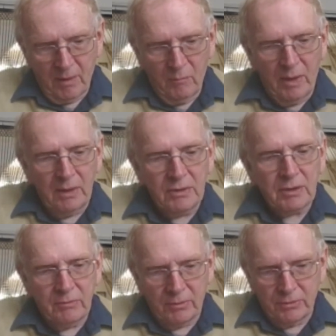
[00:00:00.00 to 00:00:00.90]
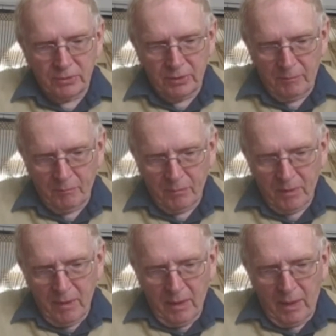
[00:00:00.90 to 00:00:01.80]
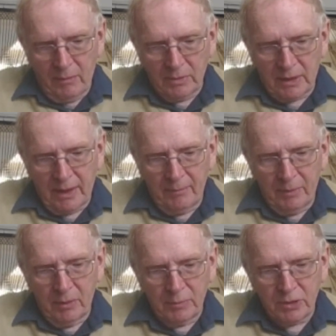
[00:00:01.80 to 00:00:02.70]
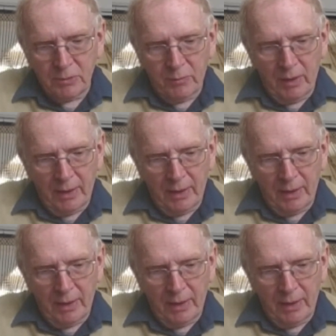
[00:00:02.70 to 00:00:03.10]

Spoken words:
Well, said Roger, I was climbing up Swiddle